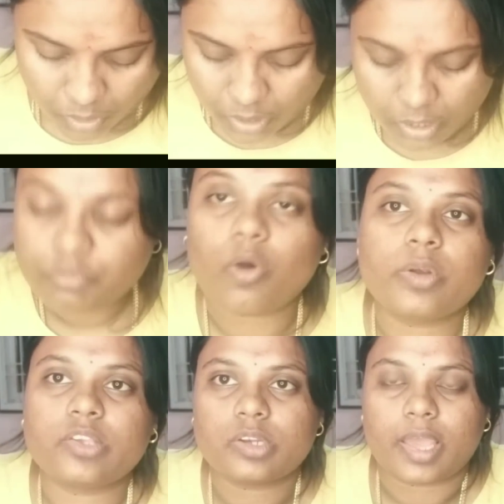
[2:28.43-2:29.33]
In
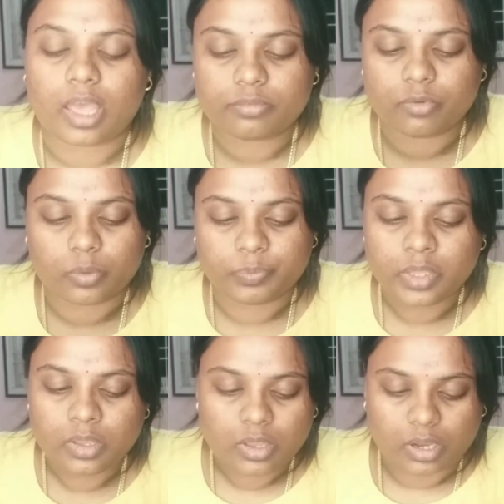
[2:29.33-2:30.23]
foundation I have
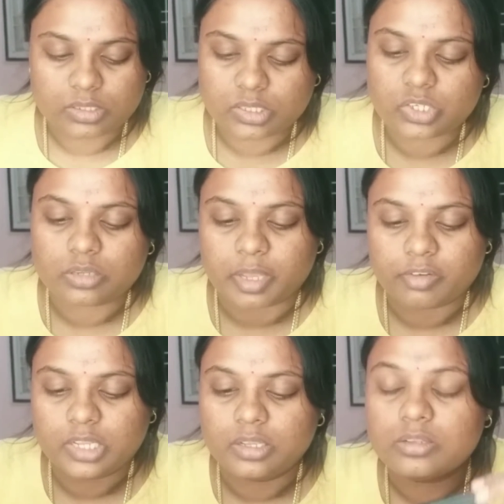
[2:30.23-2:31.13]
Anastasia
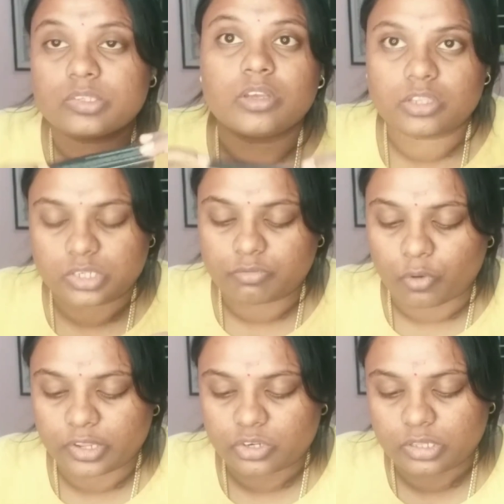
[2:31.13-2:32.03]
Beverly Hills stick
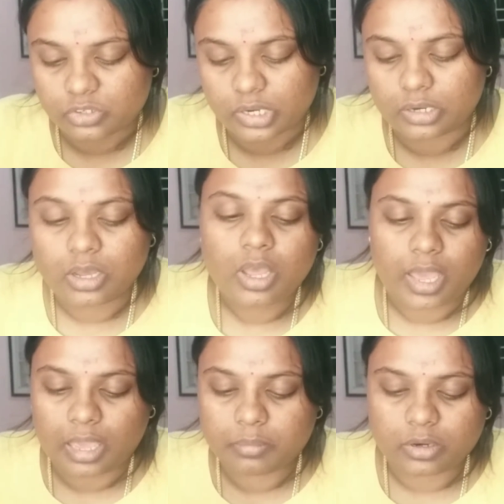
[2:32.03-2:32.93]
foundation in the shade
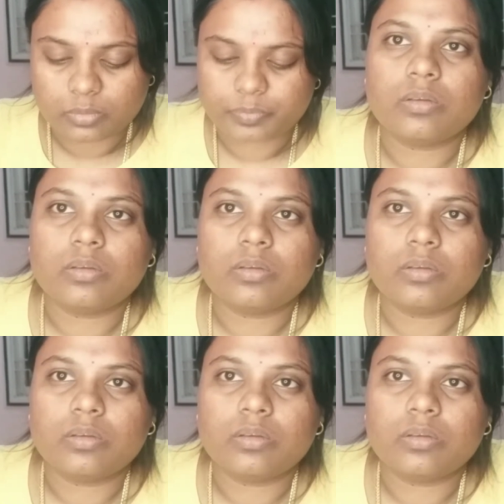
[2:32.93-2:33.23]
Amber.